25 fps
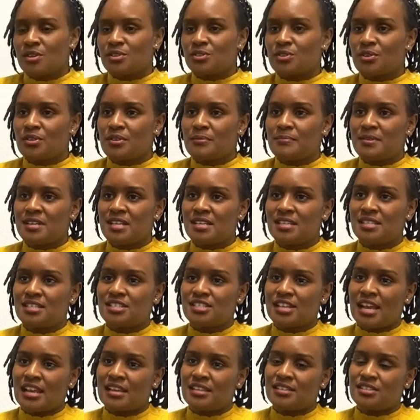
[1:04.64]
So the
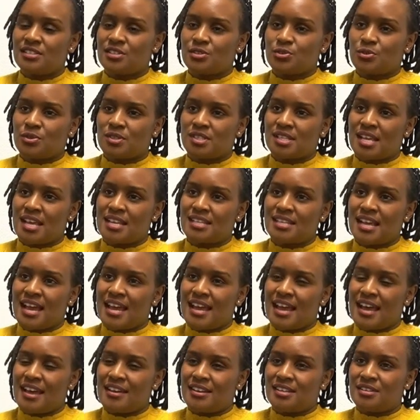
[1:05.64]
biggest challenges was that
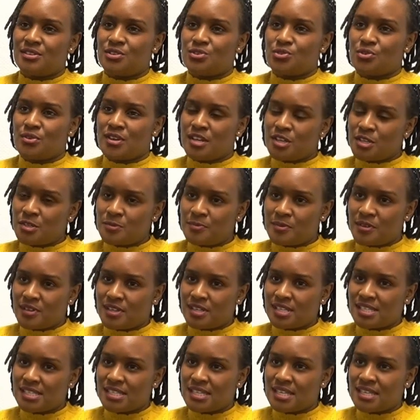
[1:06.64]
I had no
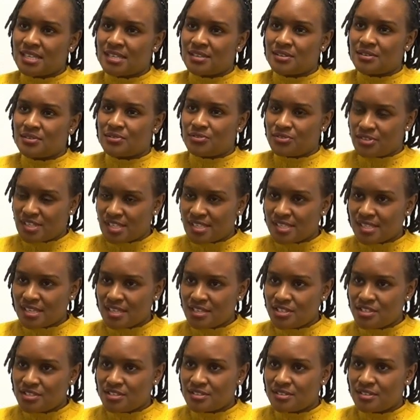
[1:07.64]
experience in
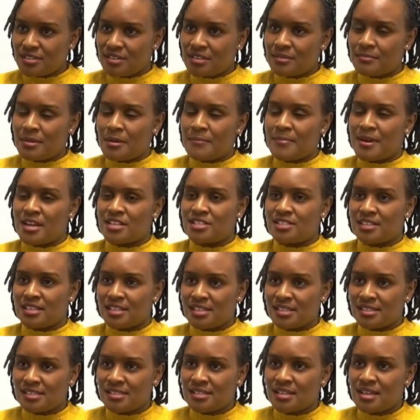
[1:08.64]
research in my
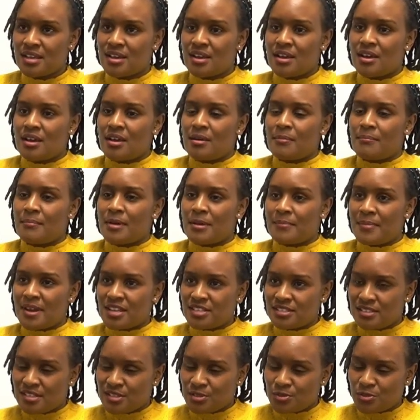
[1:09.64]
bachelor's. My
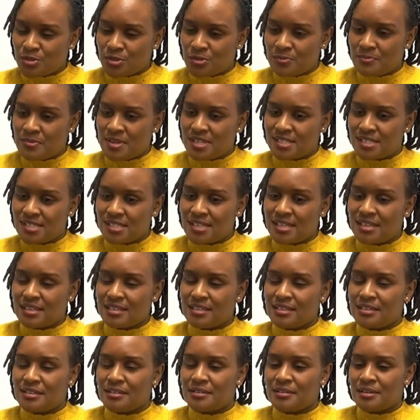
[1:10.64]
bachelor's was
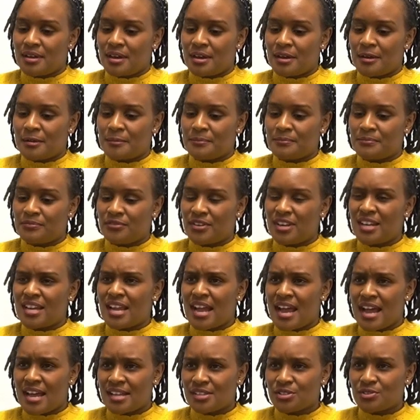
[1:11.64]
basically very
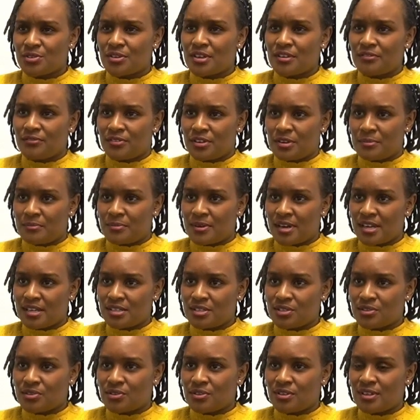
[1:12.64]
hands-on and very
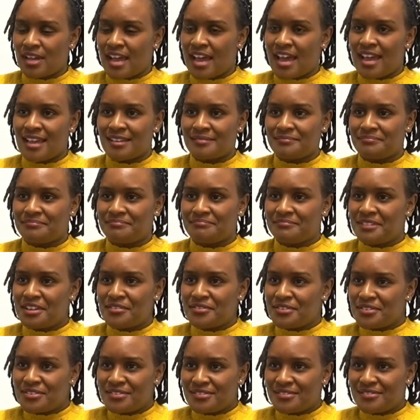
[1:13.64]
practical. I had
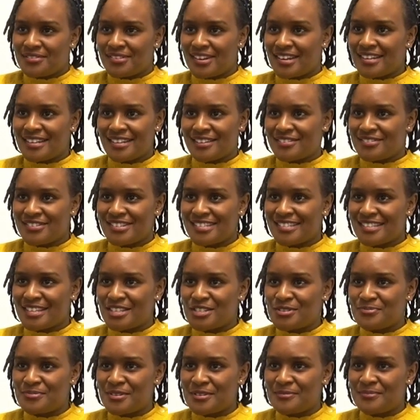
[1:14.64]
never read a
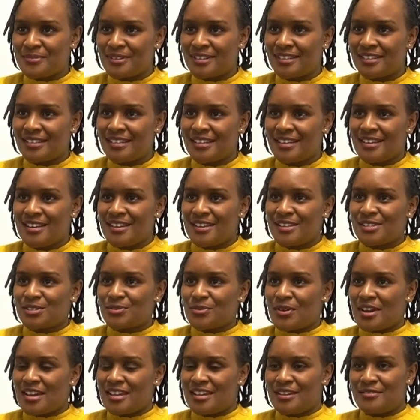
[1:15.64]
research paper,
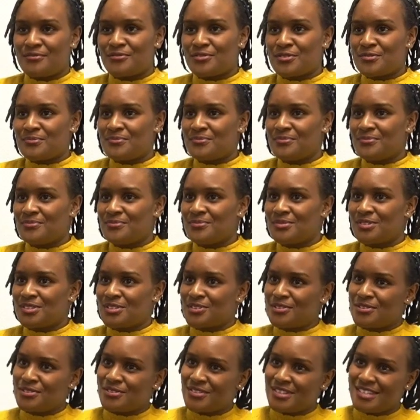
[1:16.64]
so I came from
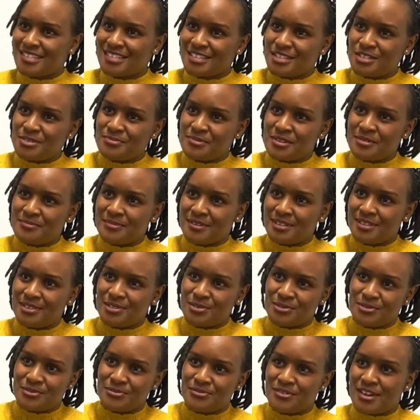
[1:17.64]
0 research paper
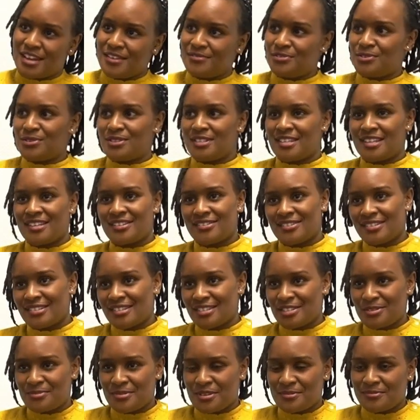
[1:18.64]
to 5 to 10
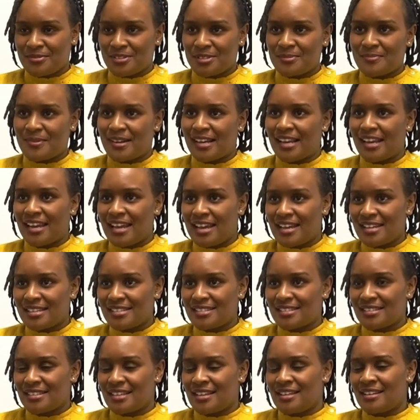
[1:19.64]
research papers per
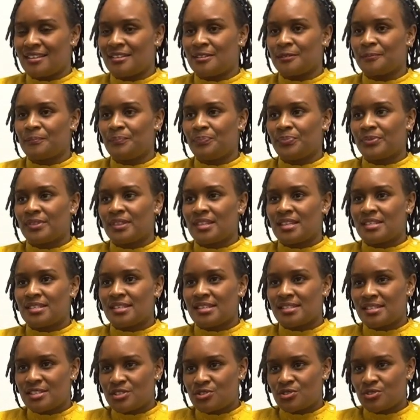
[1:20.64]
class, and the
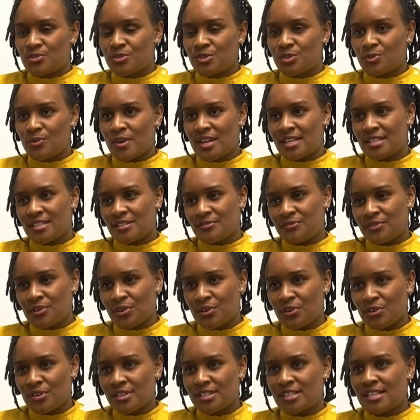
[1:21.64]
transition was quite
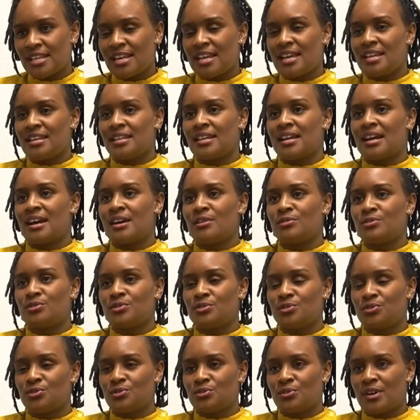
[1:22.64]
difficult, learning how
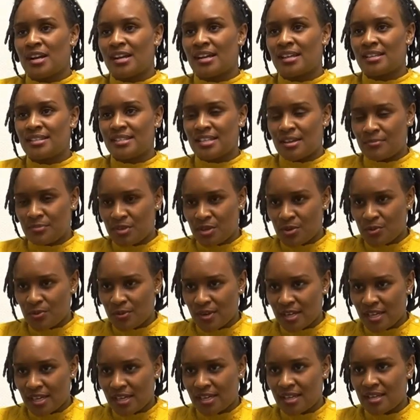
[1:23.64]
to do academic
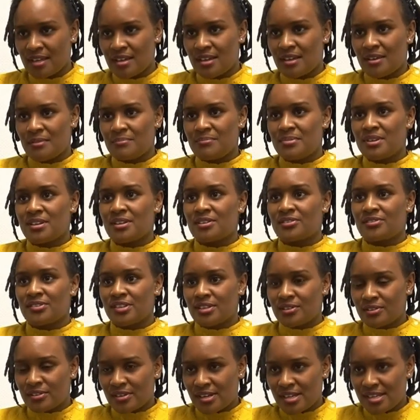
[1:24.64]
work, being
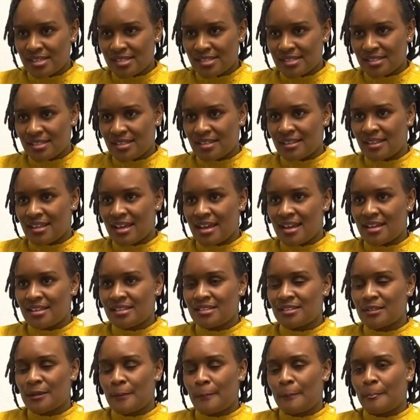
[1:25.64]
rigorous in
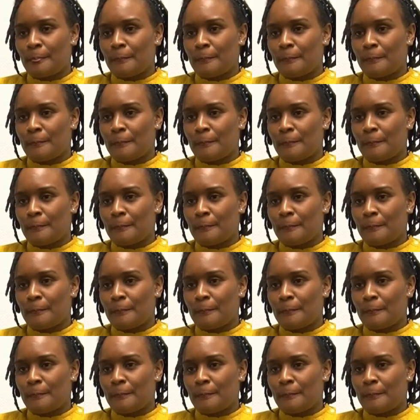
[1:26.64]
that.